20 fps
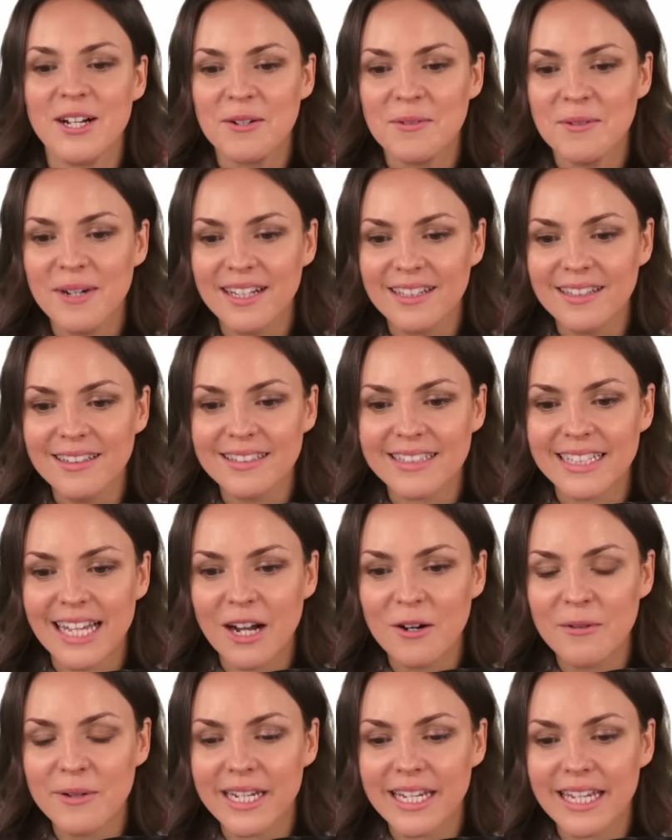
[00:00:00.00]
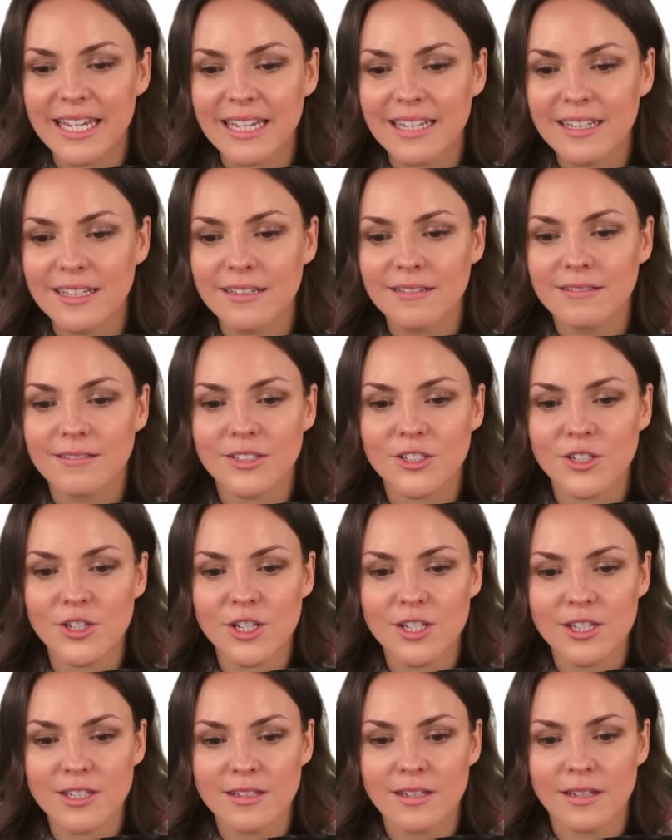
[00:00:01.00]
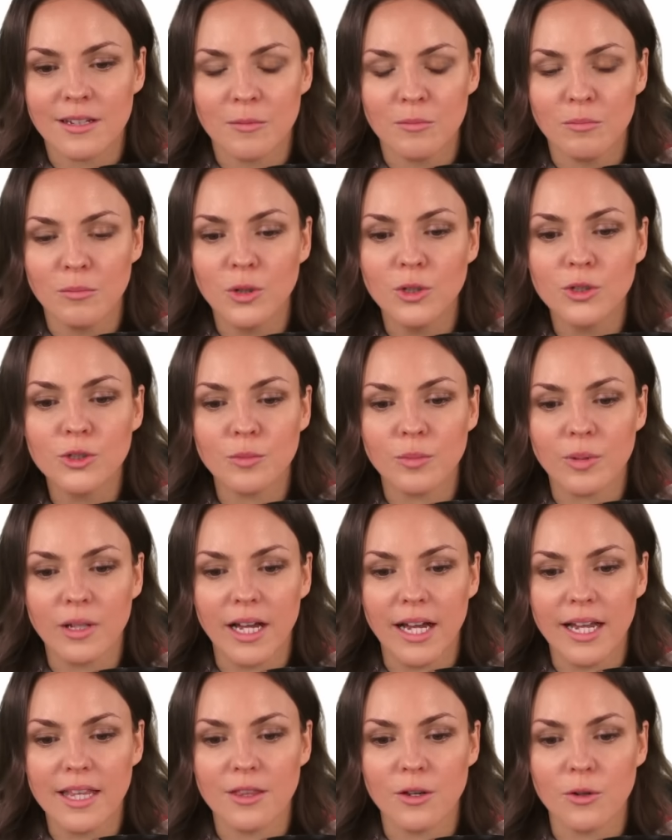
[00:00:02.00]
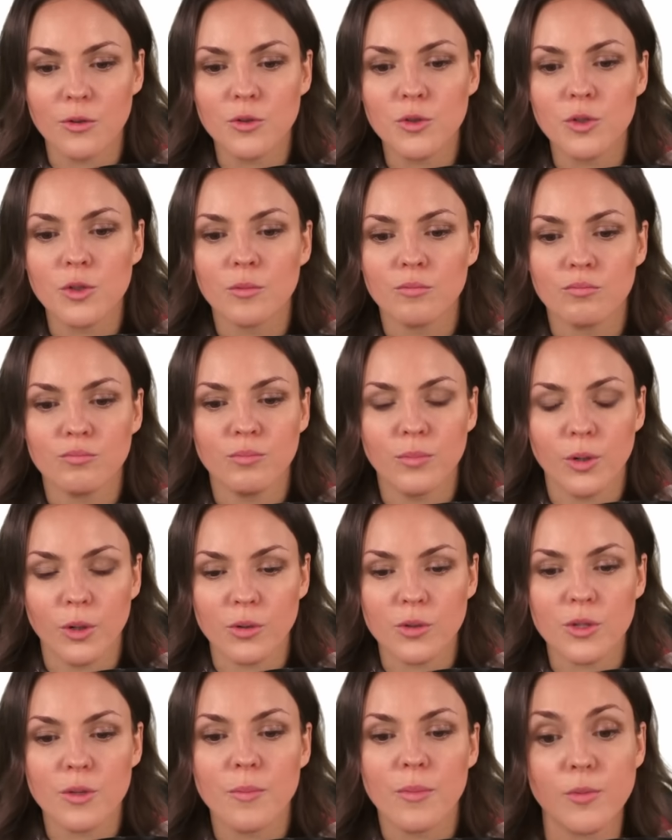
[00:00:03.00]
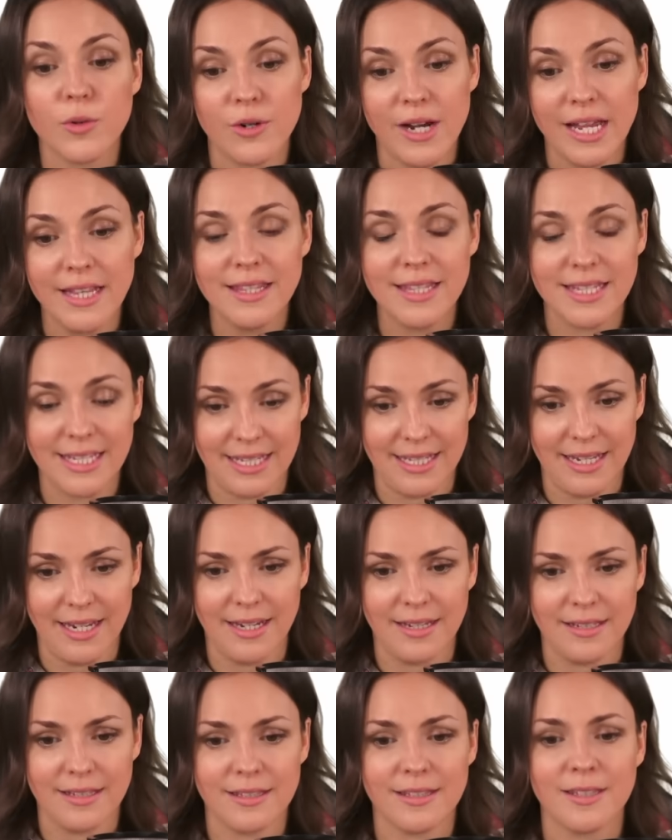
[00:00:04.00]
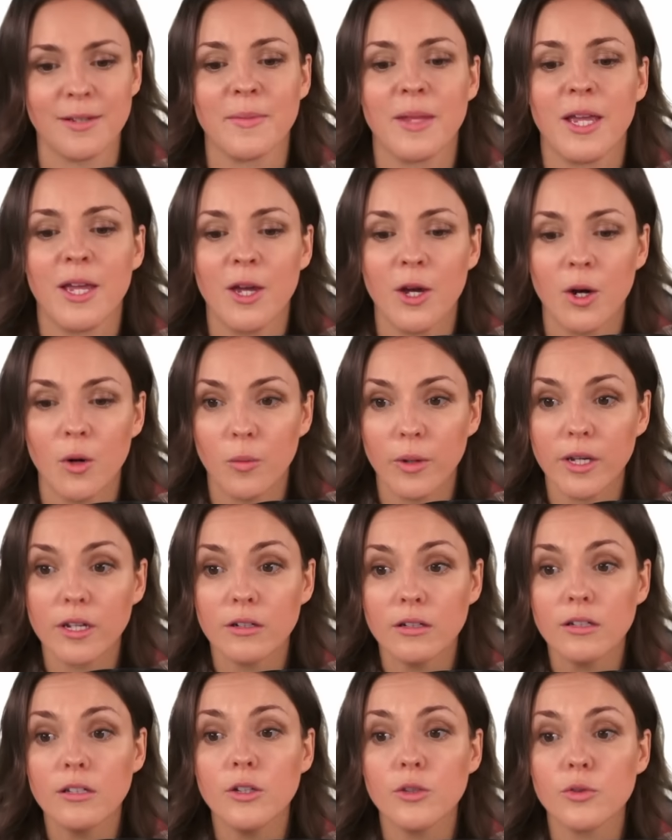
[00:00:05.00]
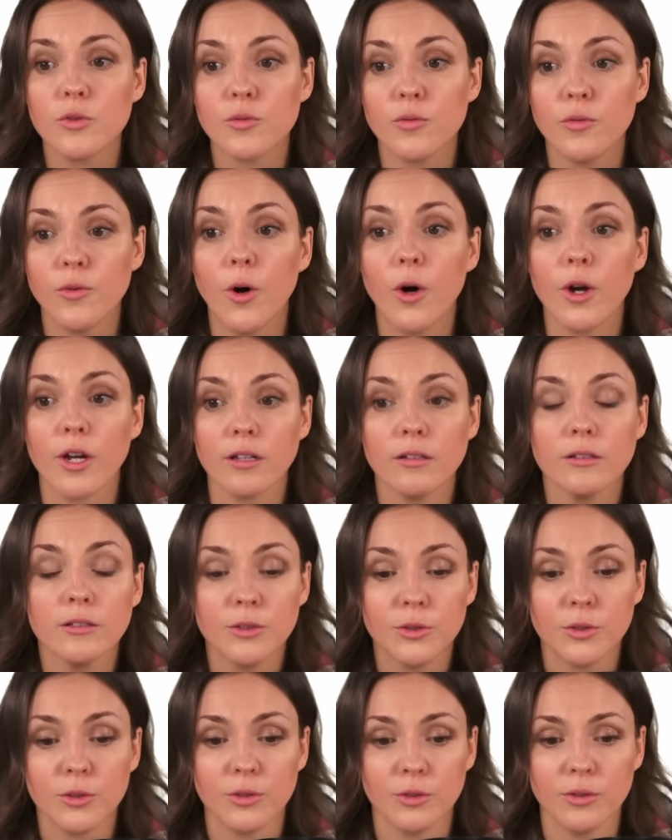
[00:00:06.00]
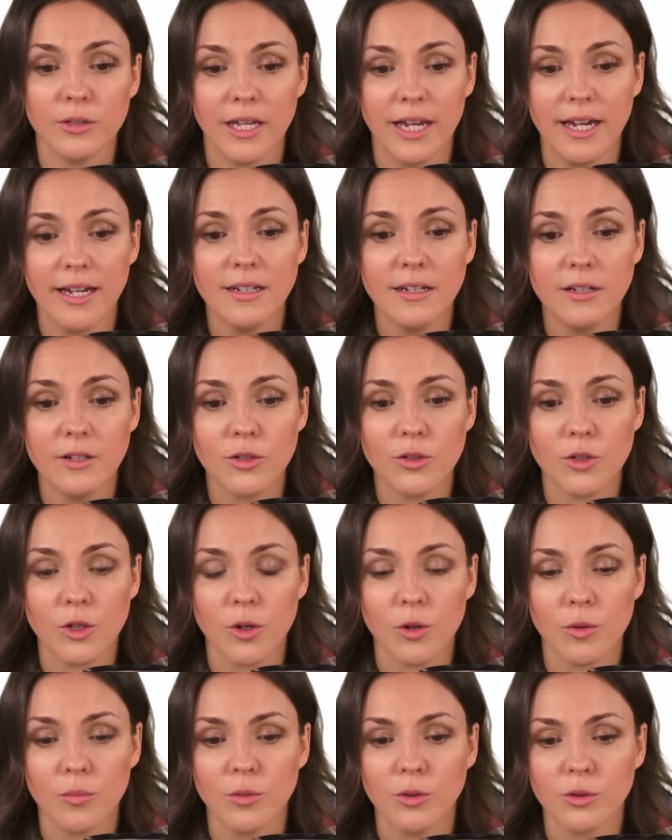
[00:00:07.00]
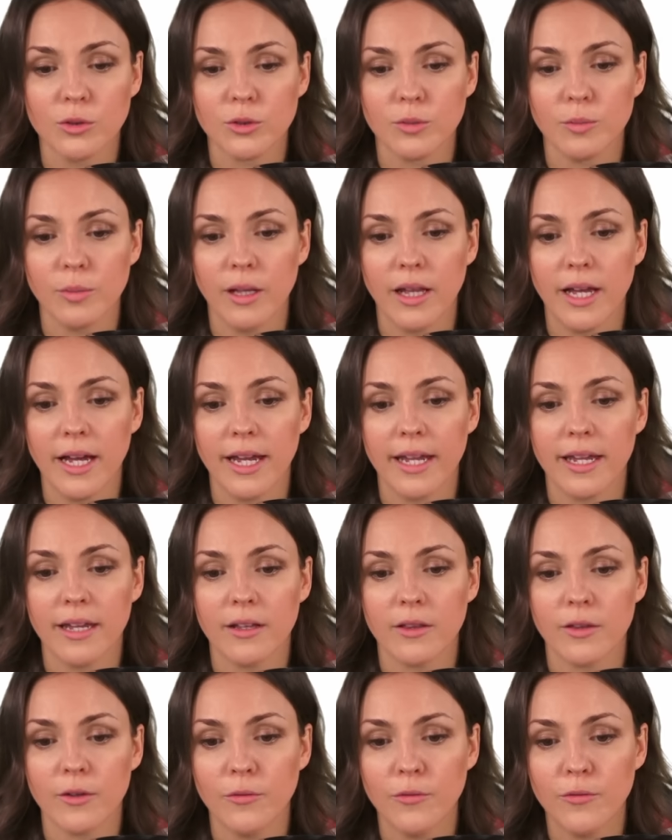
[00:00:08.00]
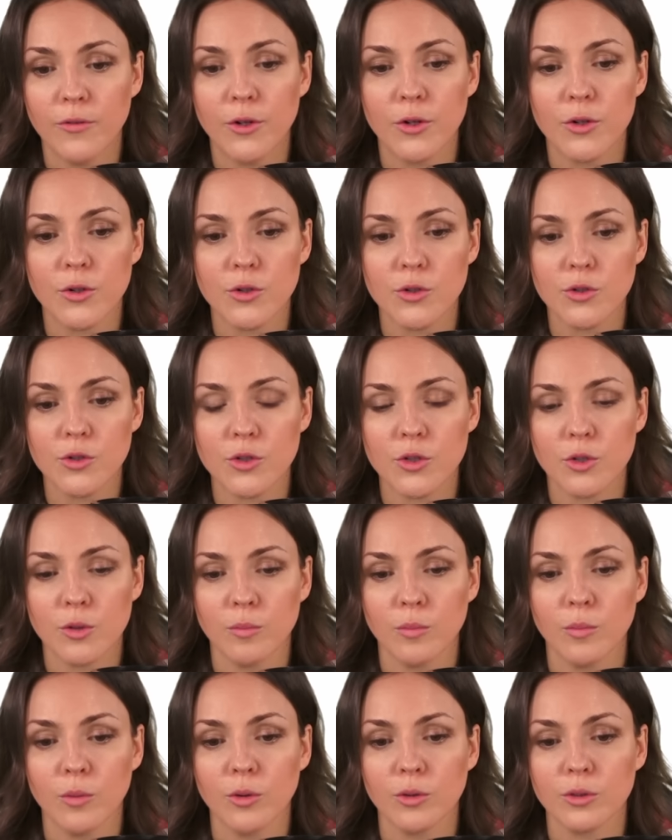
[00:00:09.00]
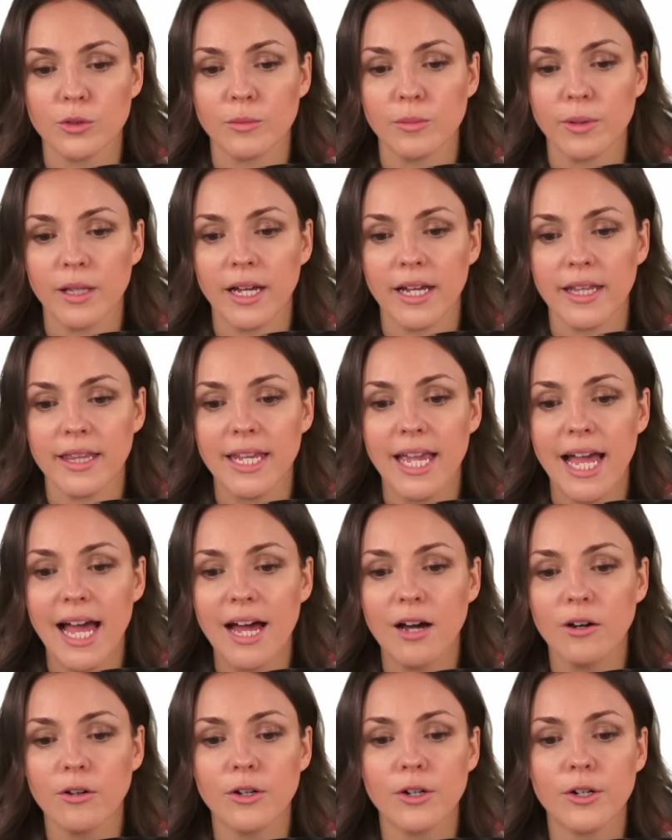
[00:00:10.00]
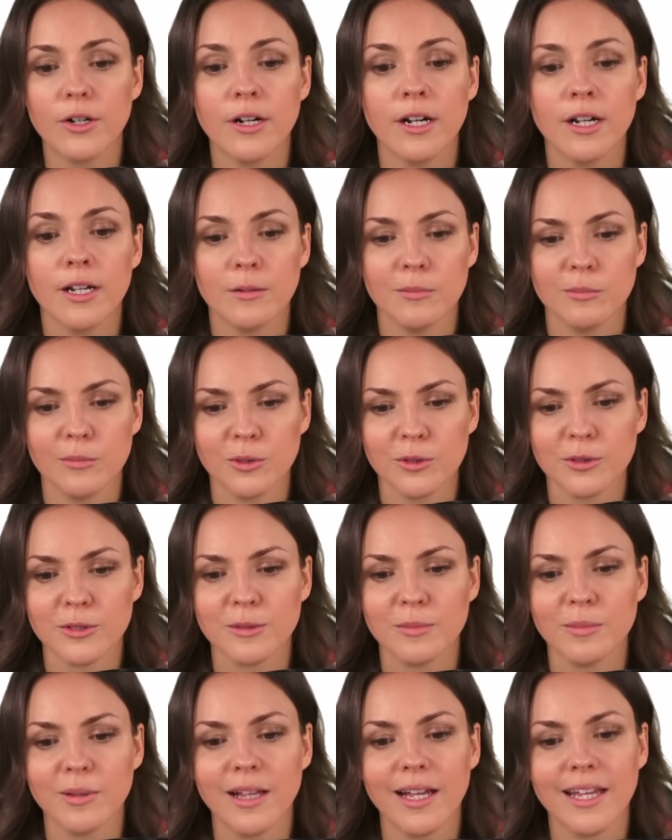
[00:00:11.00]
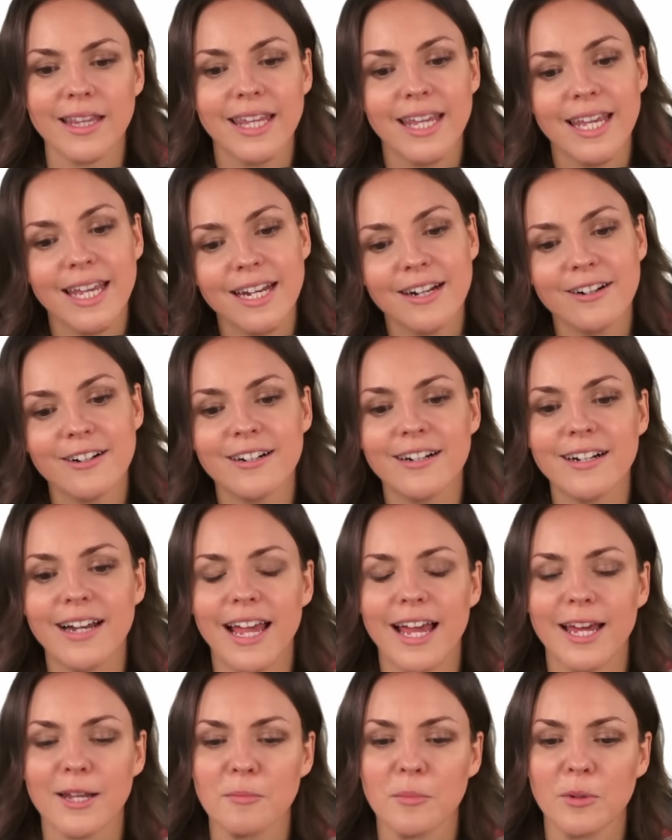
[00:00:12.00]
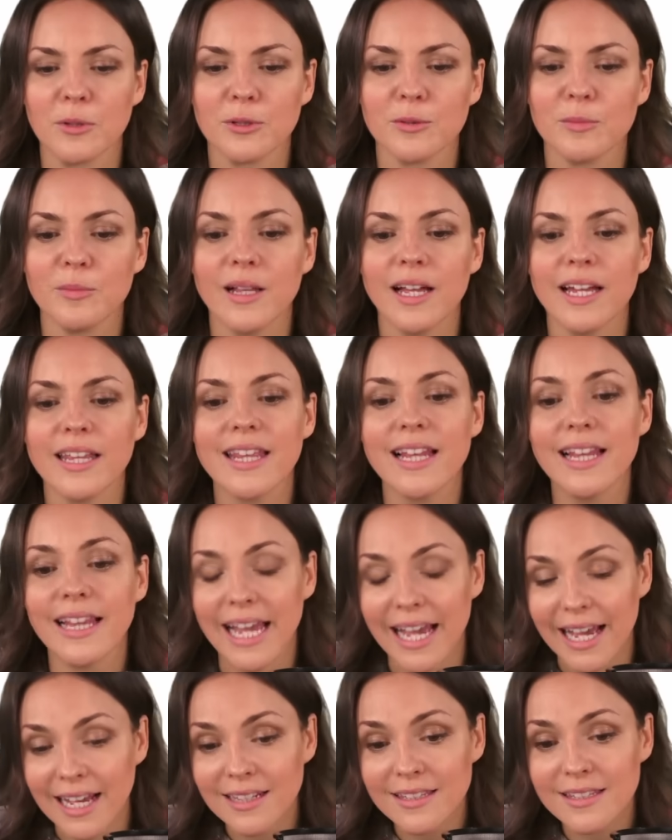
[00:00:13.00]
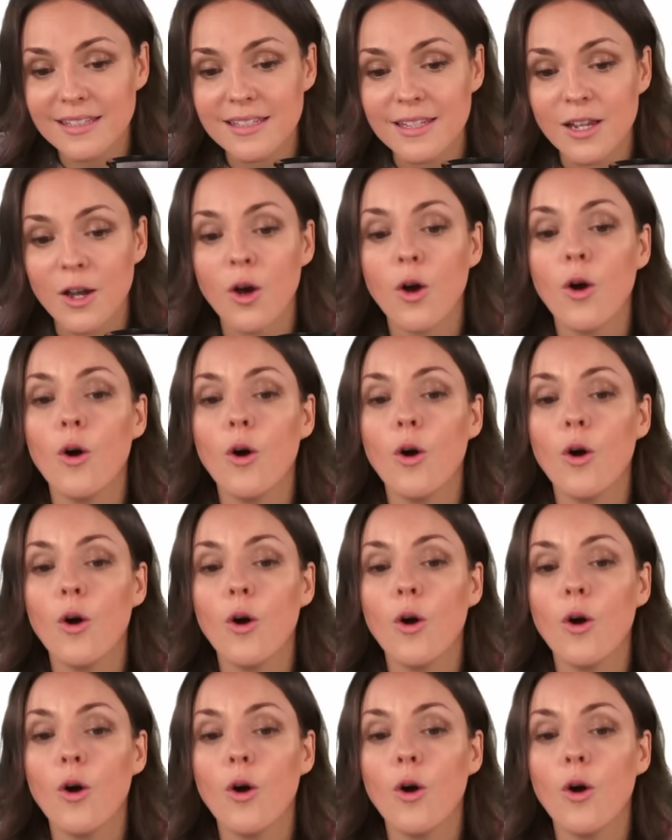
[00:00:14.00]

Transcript: Well, now we can just multiply those both parentheses. We could use FOIL to do that, so multiply the first, multiply the outer, multiply the inner, and multiply the last.